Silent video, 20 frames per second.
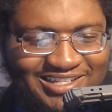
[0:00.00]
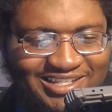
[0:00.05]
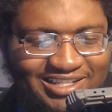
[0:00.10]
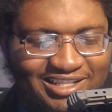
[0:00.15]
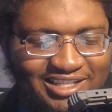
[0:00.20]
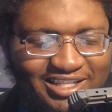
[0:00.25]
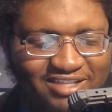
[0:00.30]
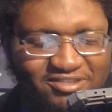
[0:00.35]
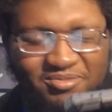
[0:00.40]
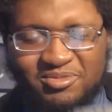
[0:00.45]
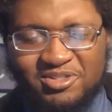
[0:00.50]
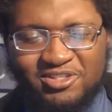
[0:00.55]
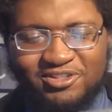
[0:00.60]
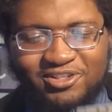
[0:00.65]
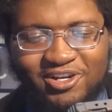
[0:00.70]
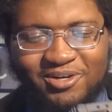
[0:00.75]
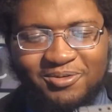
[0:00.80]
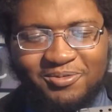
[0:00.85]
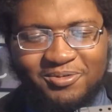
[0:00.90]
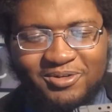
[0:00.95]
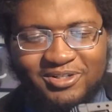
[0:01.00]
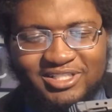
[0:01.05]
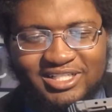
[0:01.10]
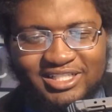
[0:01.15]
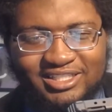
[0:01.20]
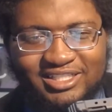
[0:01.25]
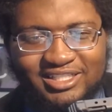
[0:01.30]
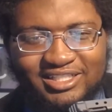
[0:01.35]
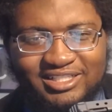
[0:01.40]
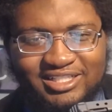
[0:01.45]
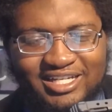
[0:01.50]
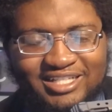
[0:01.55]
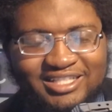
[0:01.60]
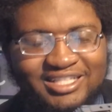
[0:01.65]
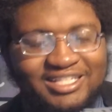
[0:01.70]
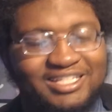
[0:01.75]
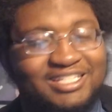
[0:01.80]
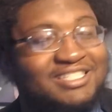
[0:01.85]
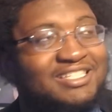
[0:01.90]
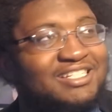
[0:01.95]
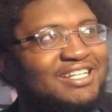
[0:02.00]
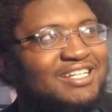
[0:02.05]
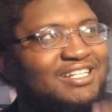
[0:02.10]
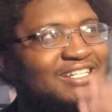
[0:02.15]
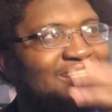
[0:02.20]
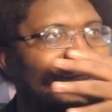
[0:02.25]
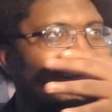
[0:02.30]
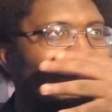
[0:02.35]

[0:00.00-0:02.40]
That's from Star Wars, I think. I think, isn't that,